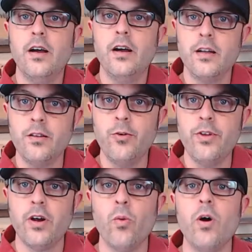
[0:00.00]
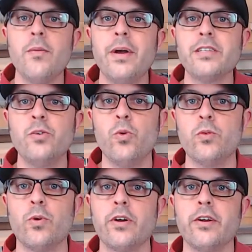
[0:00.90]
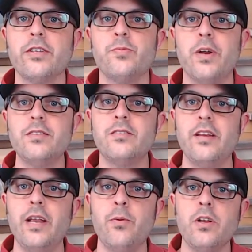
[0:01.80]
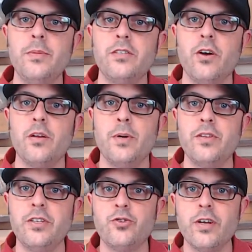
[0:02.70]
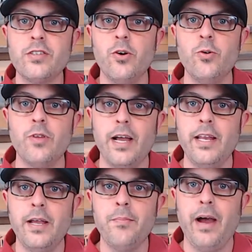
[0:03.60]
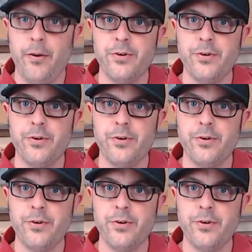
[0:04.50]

Hello there, welcome back to Woodworker Express. Today we're going to be talking about the Tresco lighting power